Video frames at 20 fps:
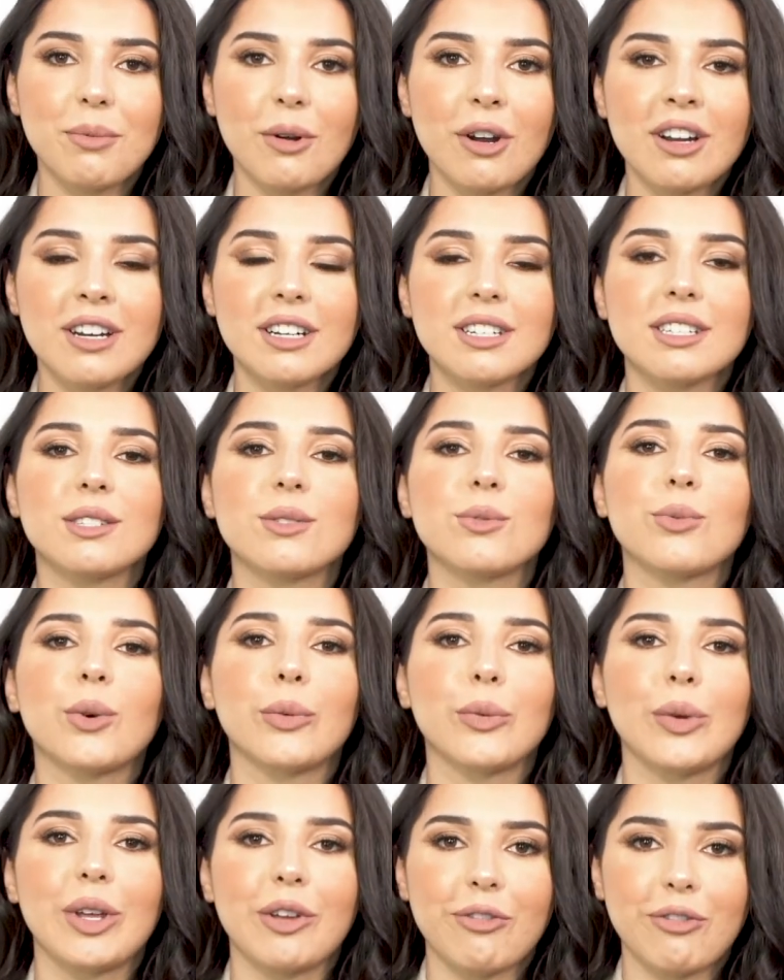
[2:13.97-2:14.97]
part is
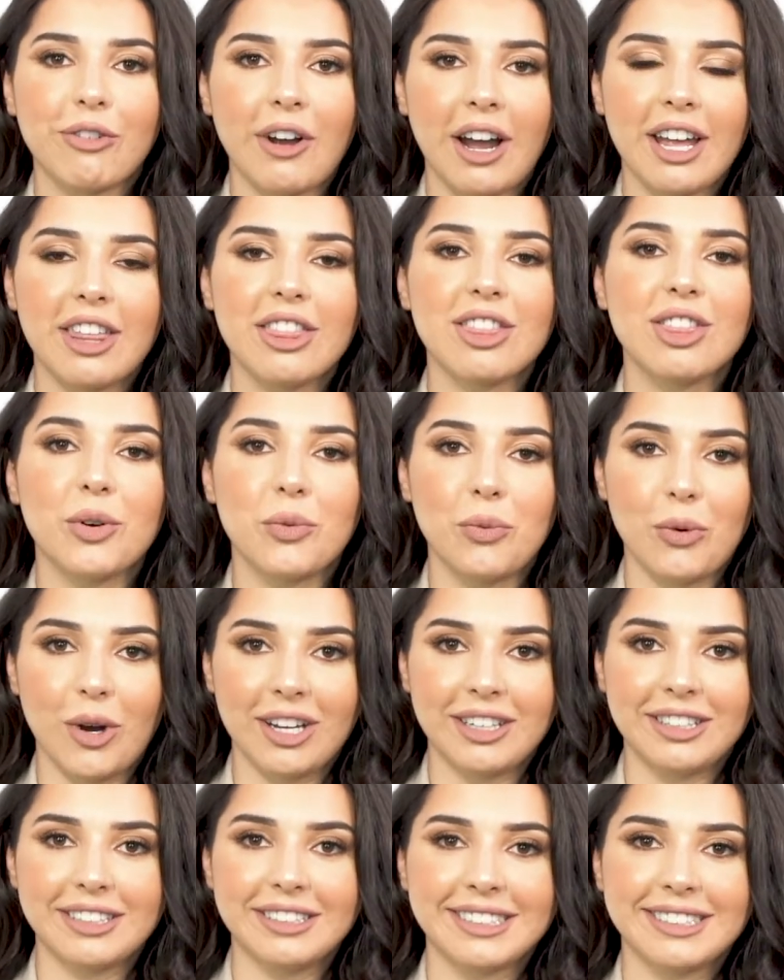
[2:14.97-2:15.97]
when we find the
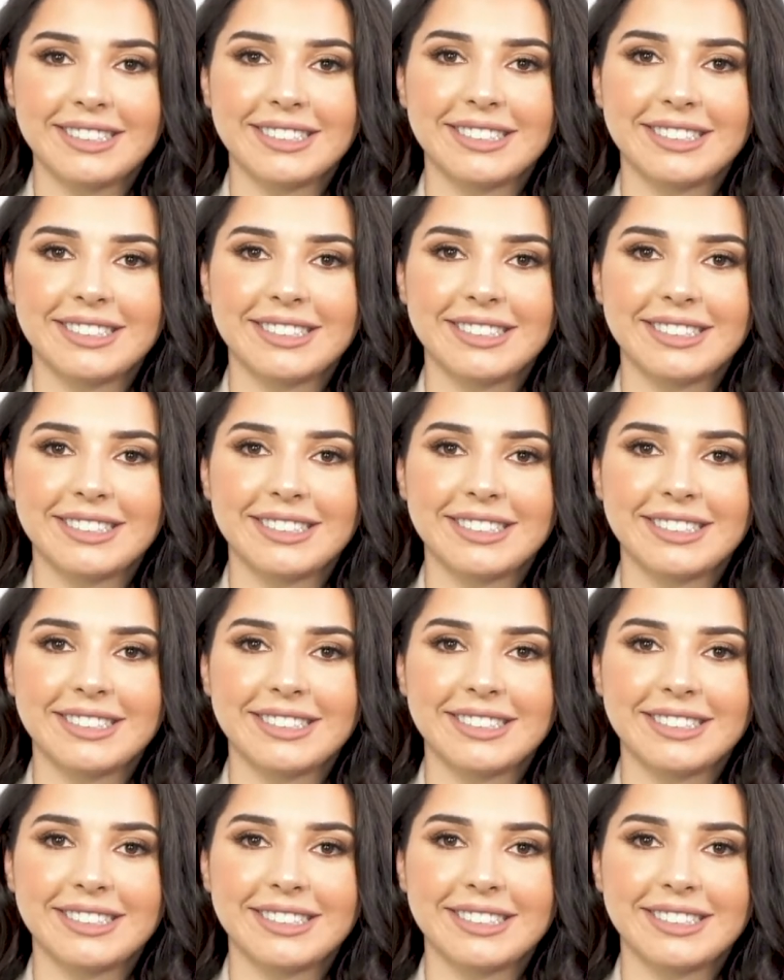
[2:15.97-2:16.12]
one.